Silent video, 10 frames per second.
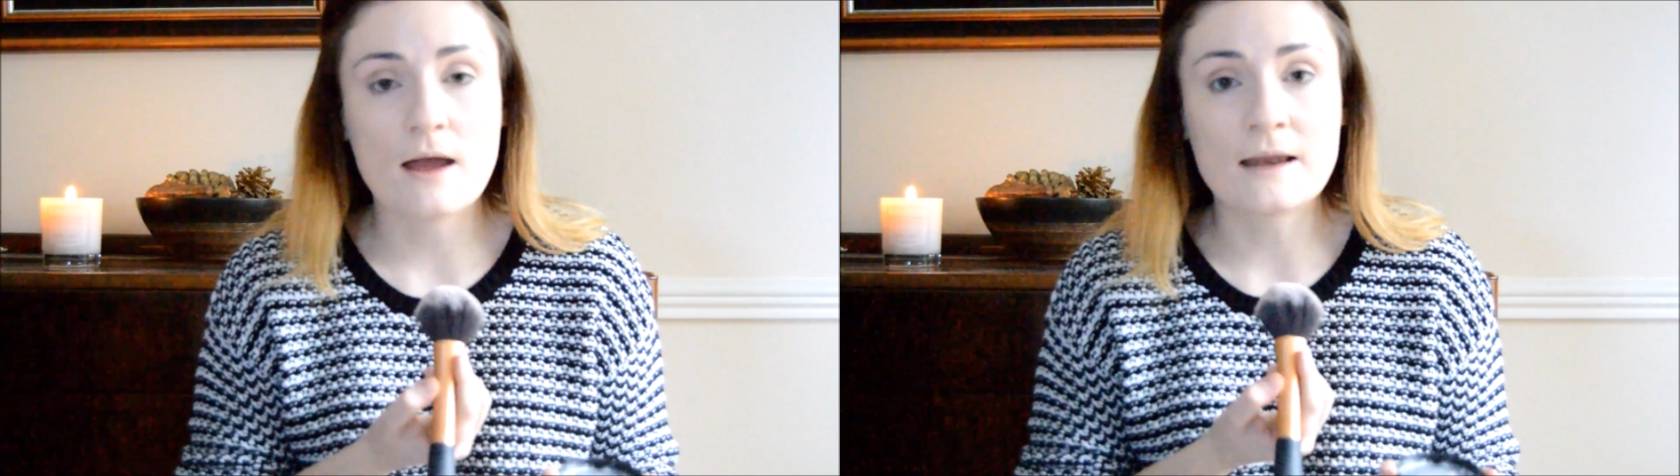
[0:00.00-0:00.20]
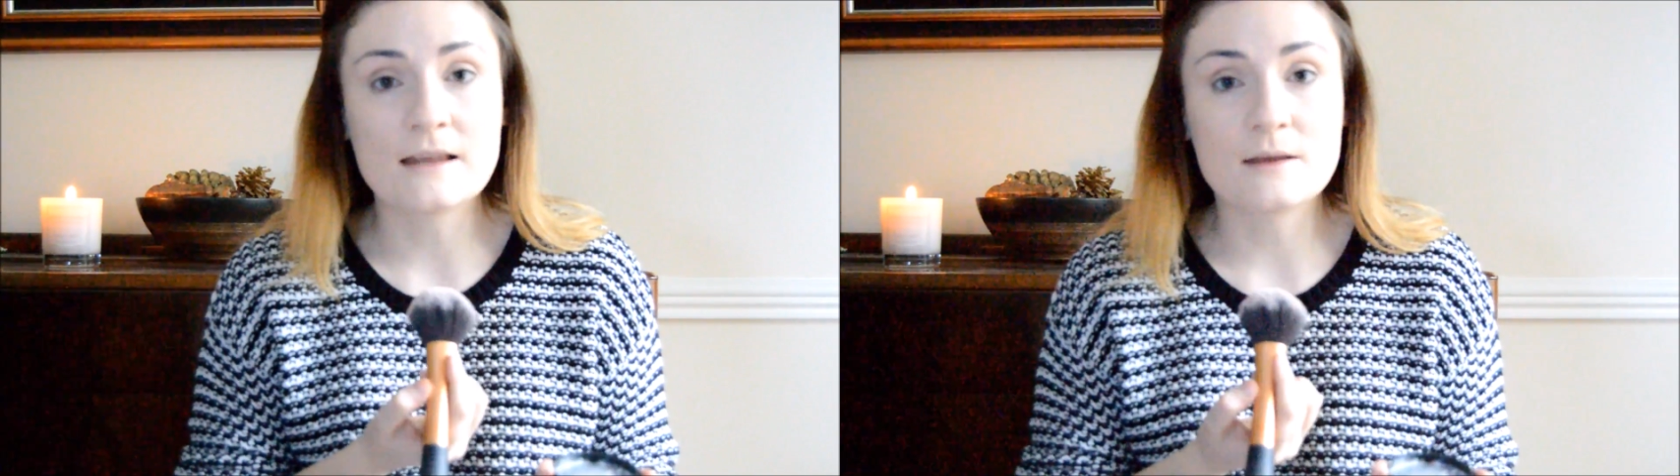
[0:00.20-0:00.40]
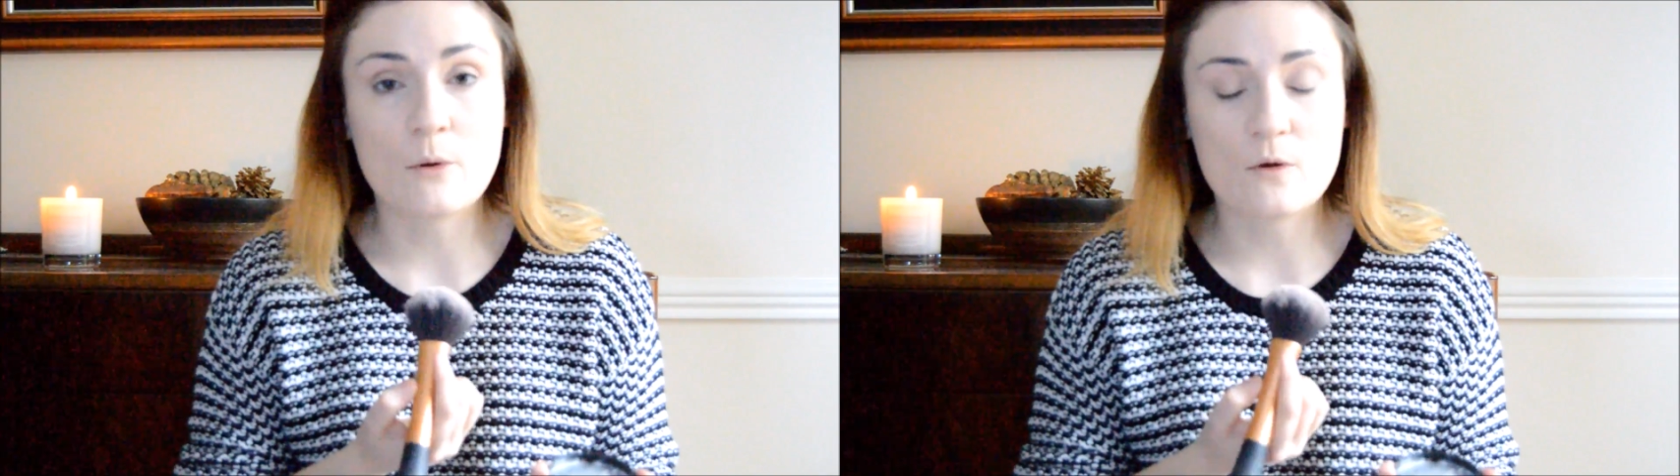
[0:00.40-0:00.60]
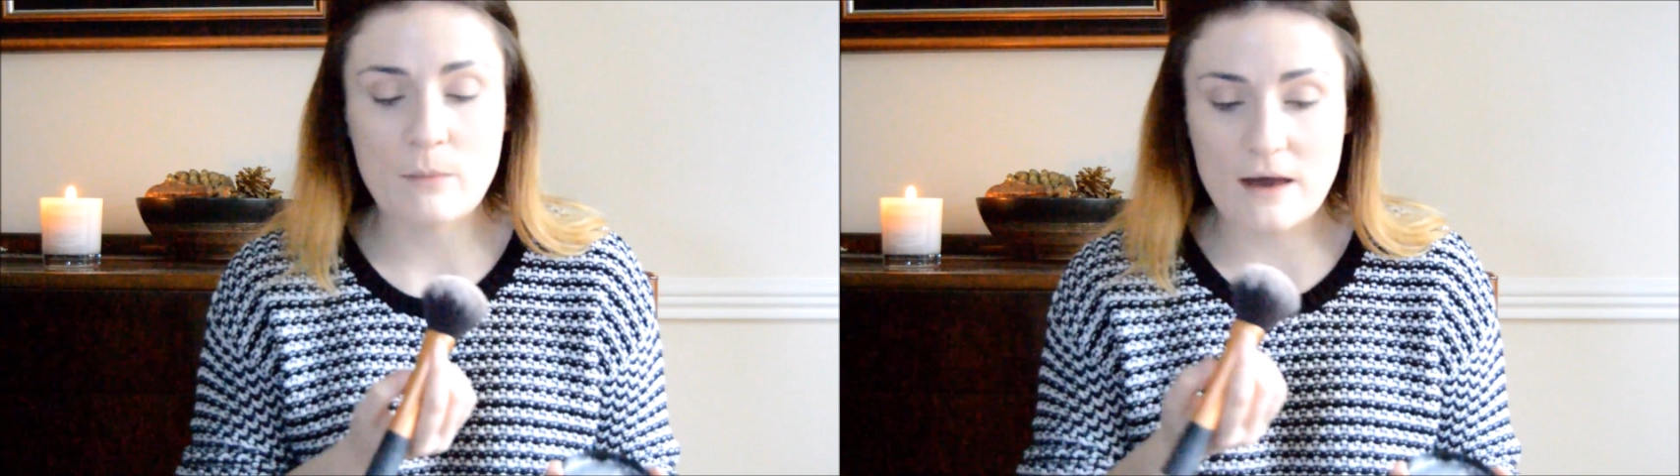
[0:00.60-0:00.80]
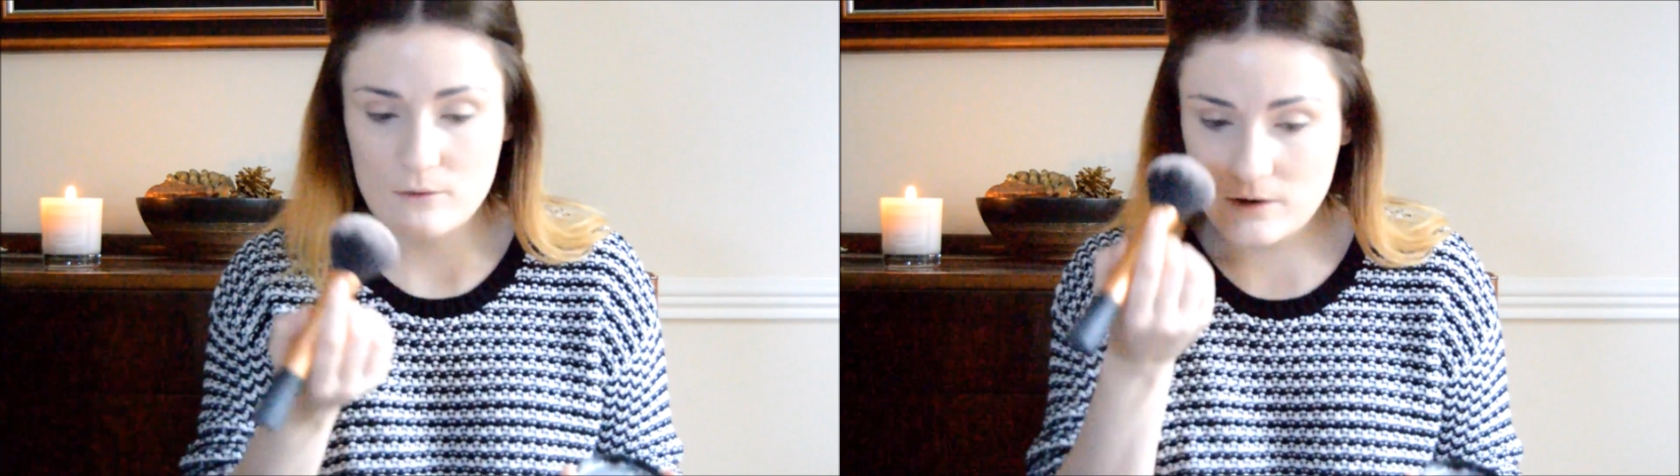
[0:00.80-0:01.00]
I need the most
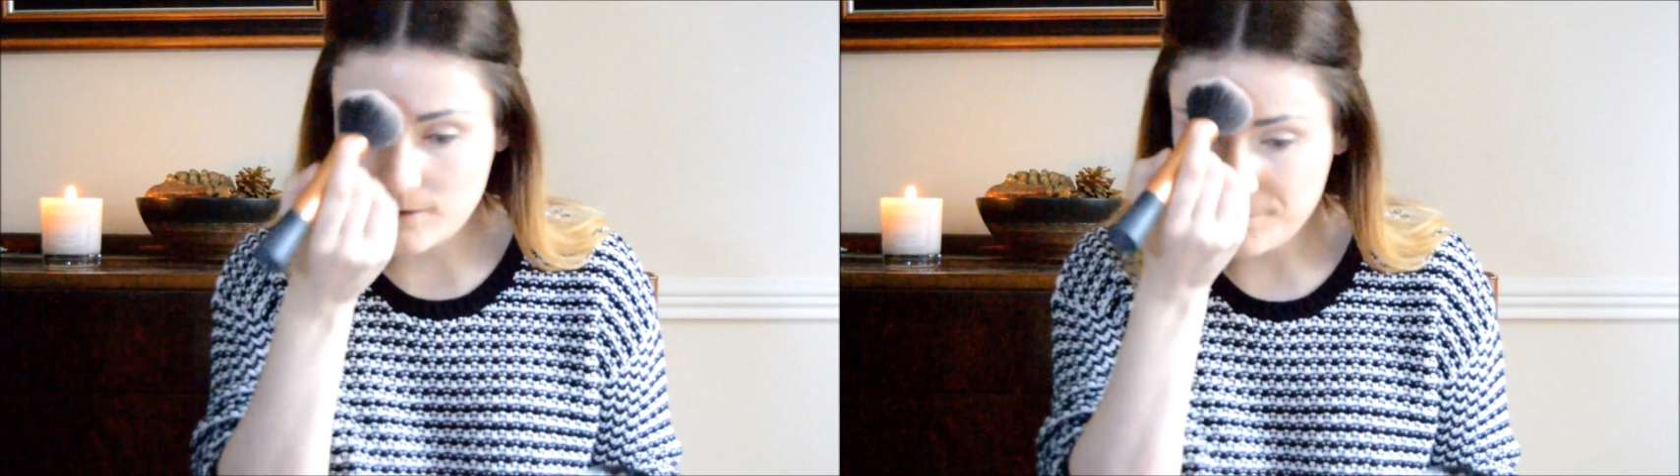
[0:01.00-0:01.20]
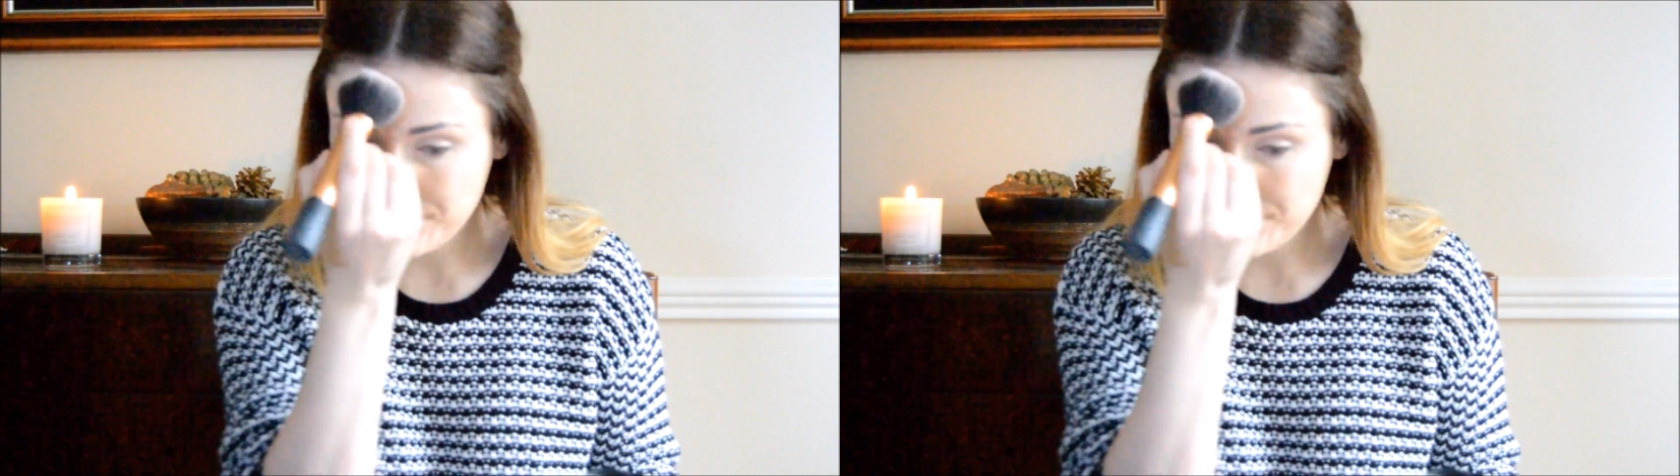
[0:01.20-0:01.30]
powder.